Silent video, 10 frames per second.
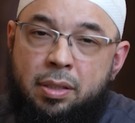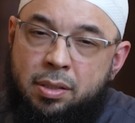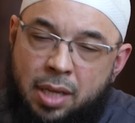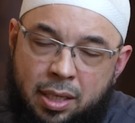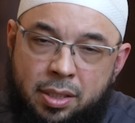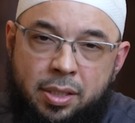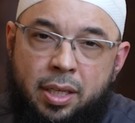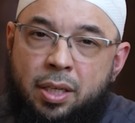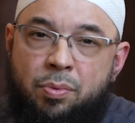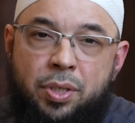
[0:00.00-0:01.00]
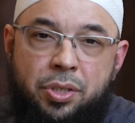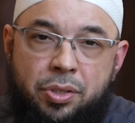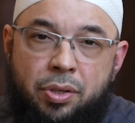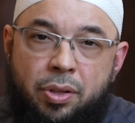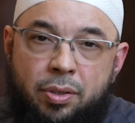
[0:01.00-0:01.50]
not just that it
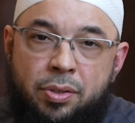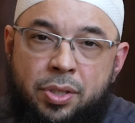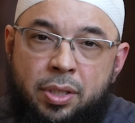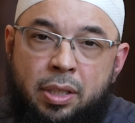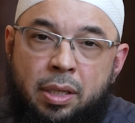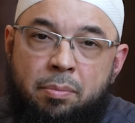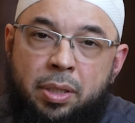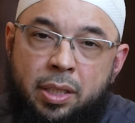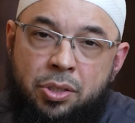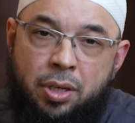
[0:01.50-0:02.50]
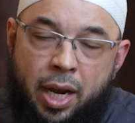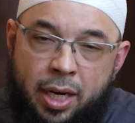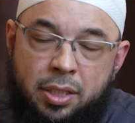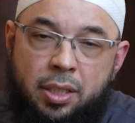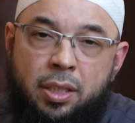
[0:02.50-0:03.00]
quenches your thirst, but that you're actually